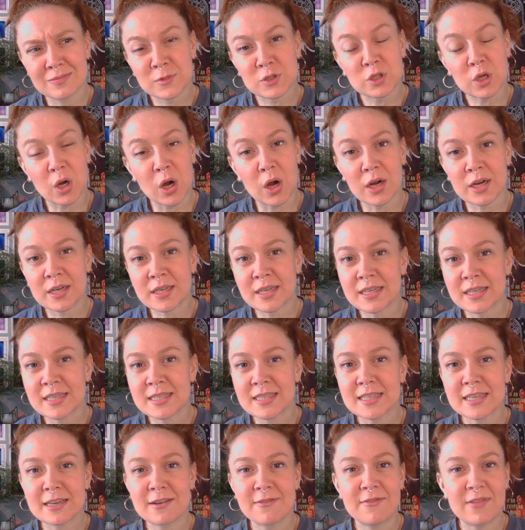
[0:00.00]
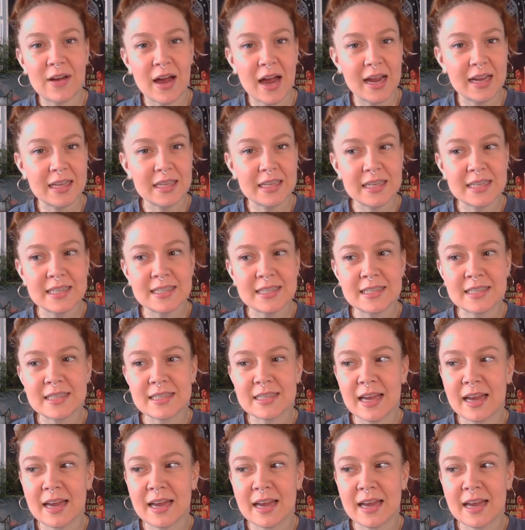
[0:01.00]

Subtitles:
darkness and violence